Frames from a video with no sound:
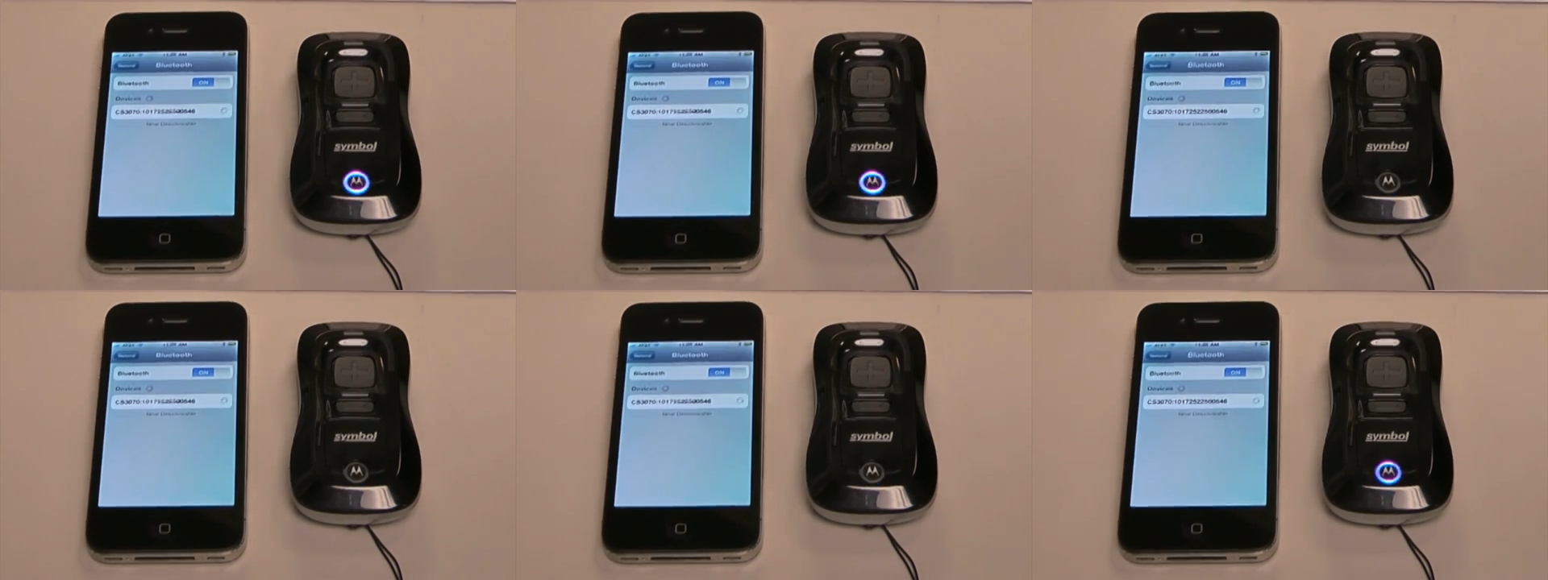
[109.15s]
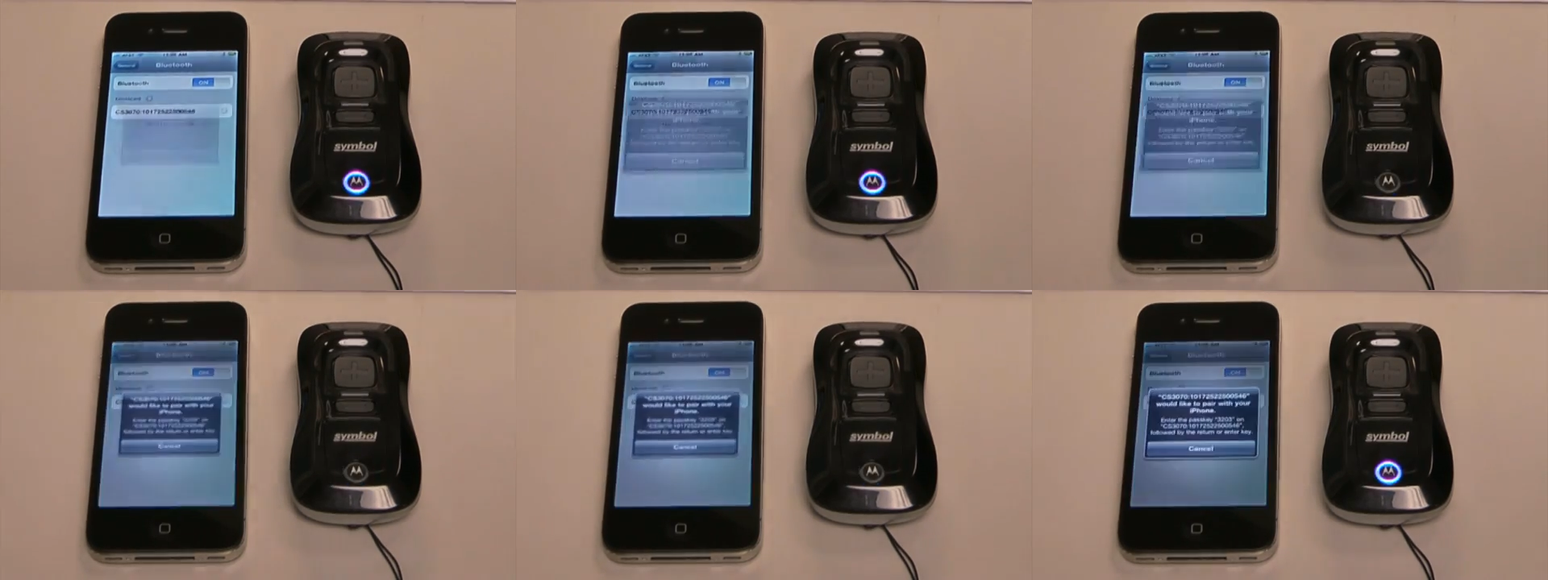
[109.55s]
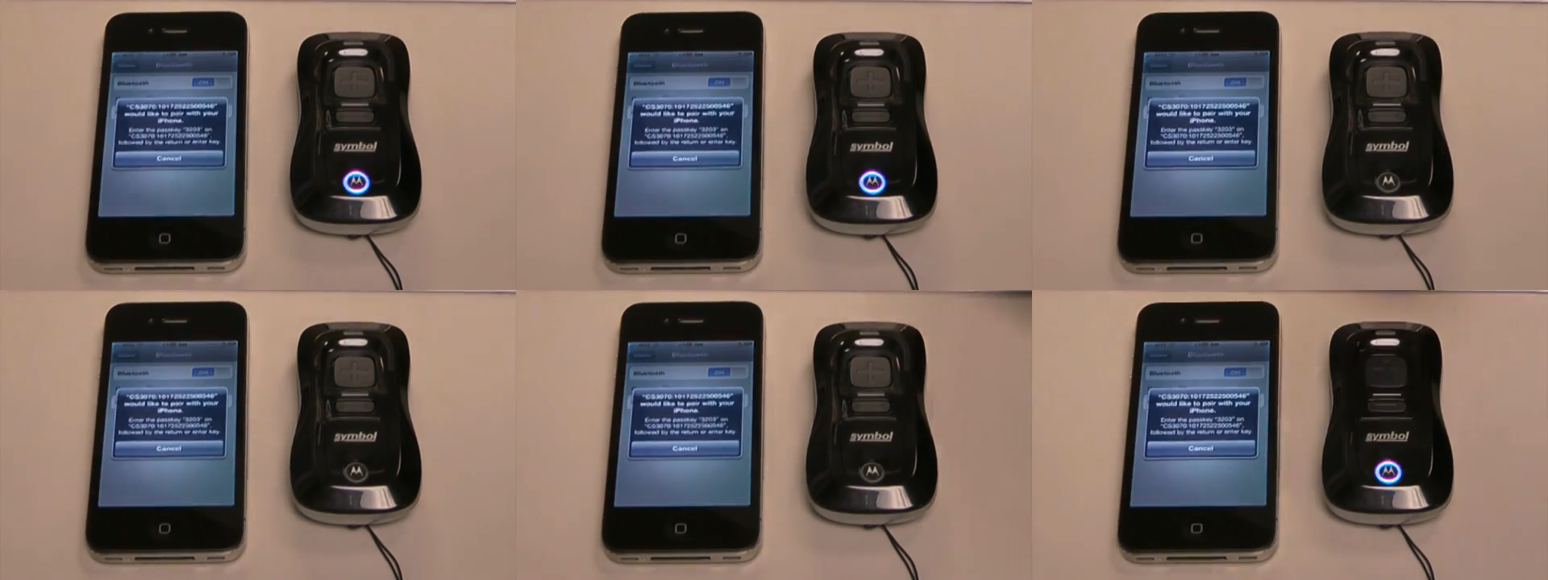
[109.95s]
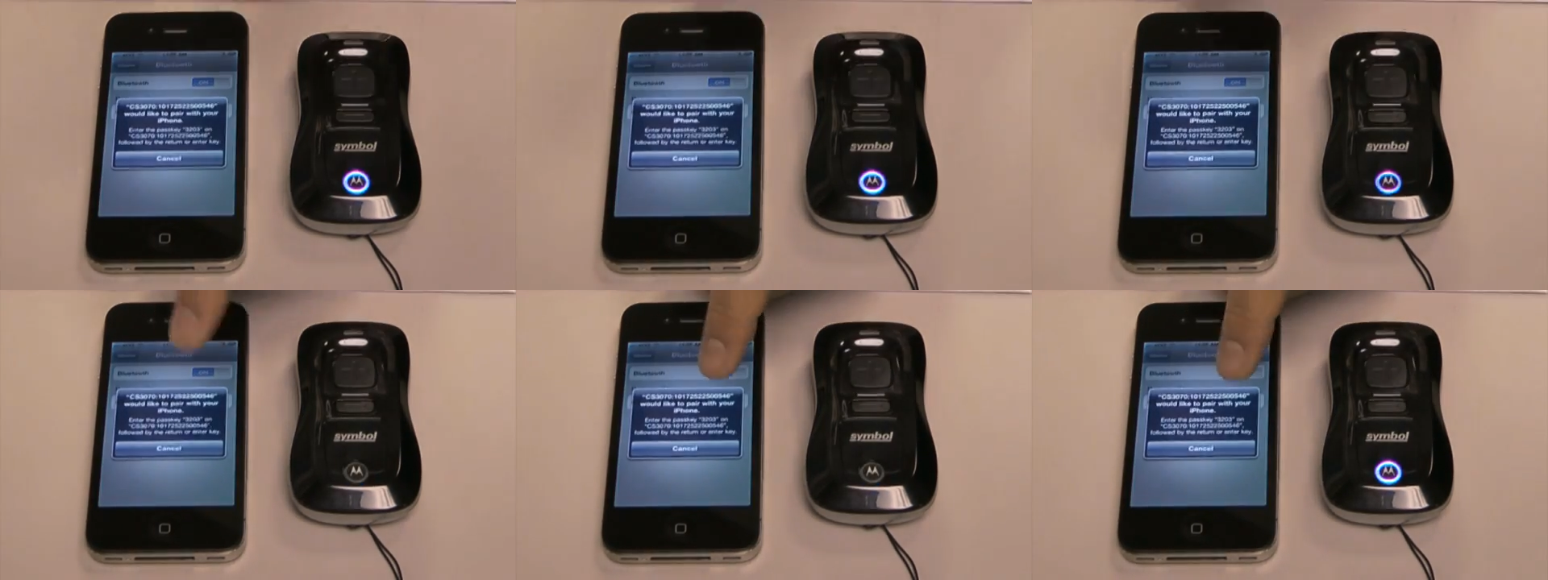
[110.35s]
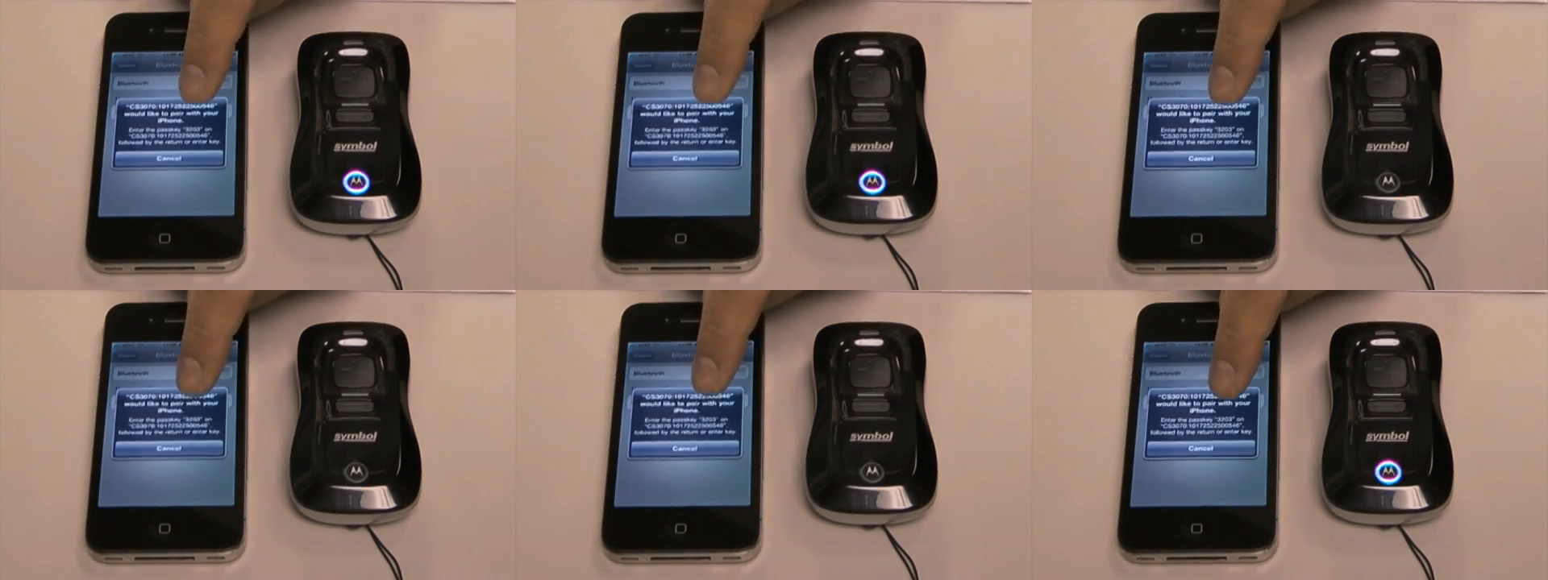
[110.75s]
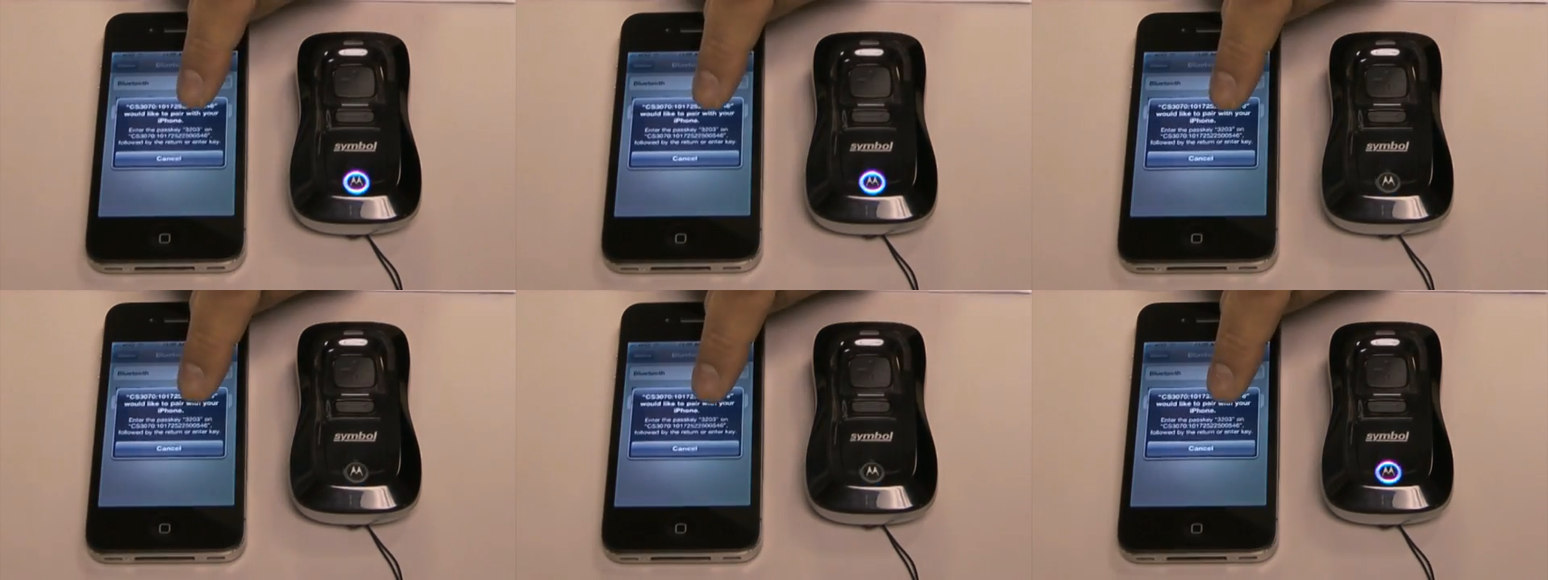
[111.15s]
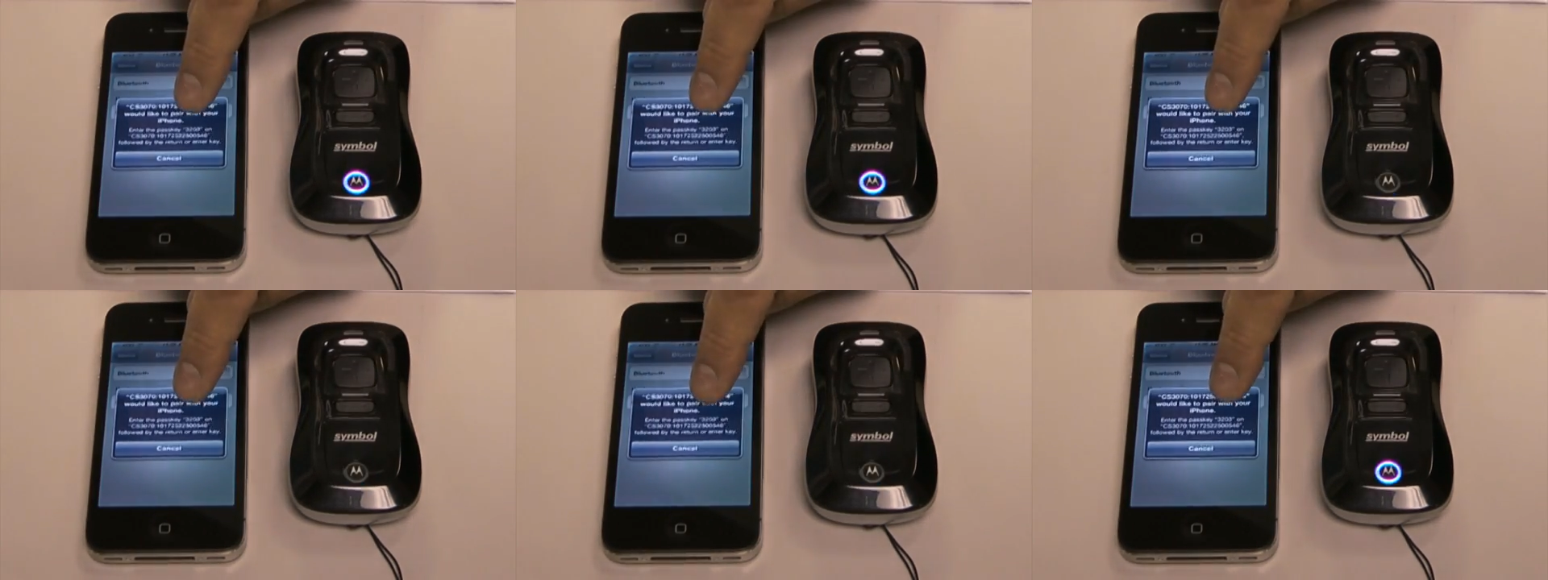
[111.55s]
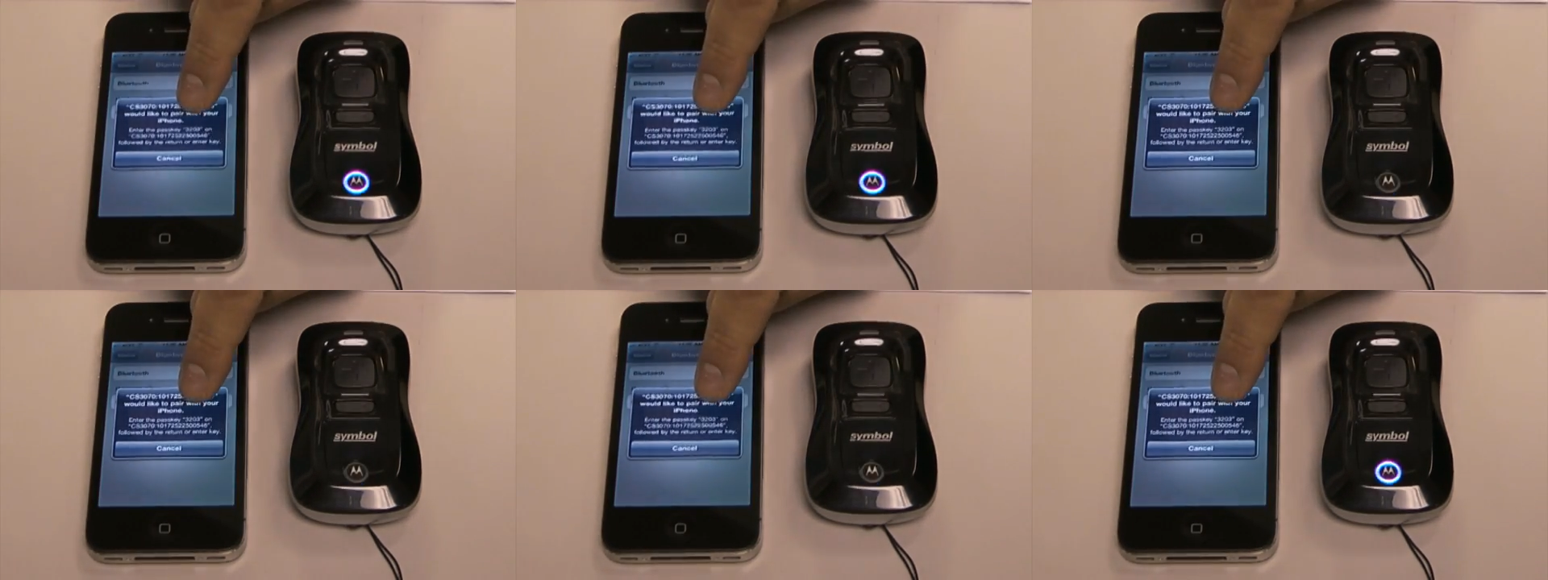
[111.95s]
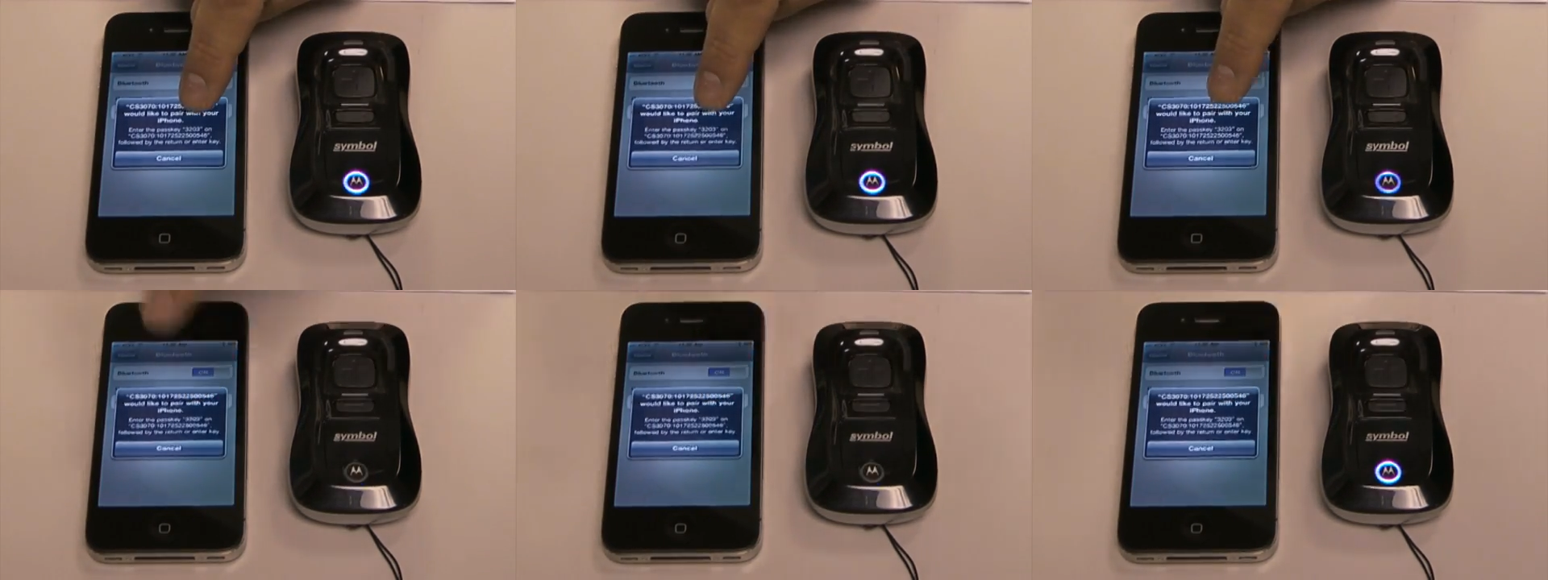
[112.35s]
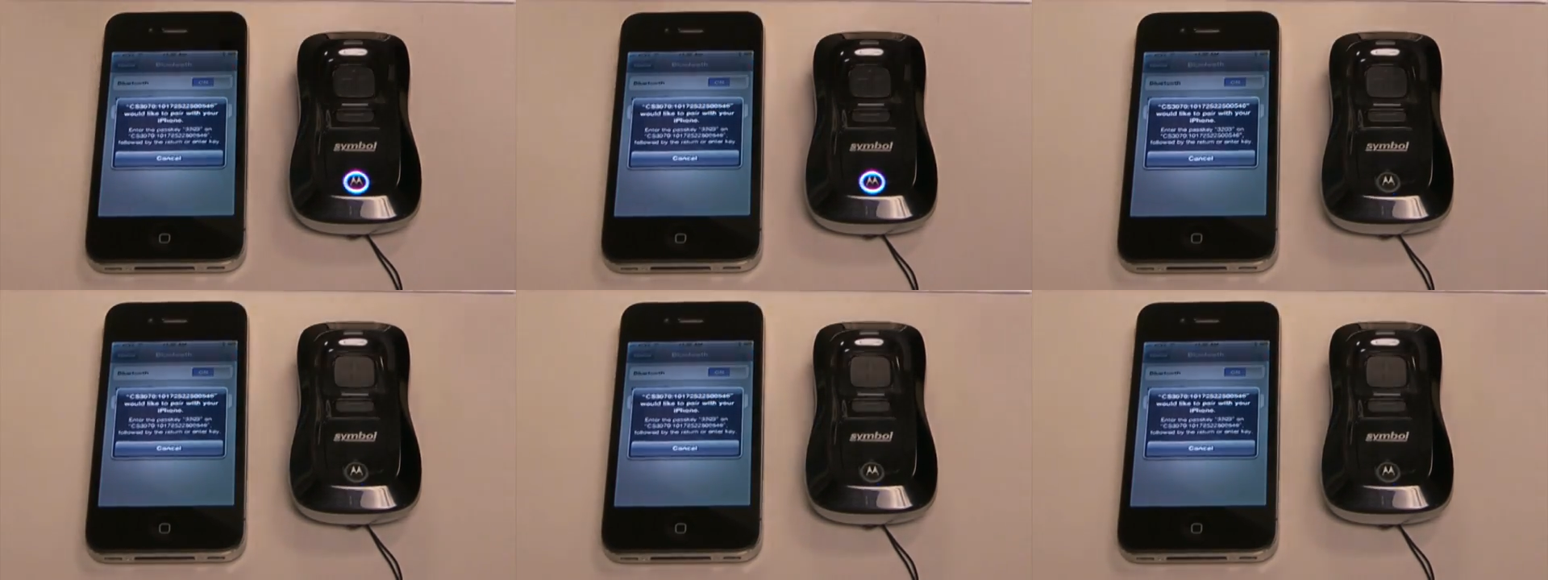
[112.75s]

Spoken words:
[unreadable: no face in view]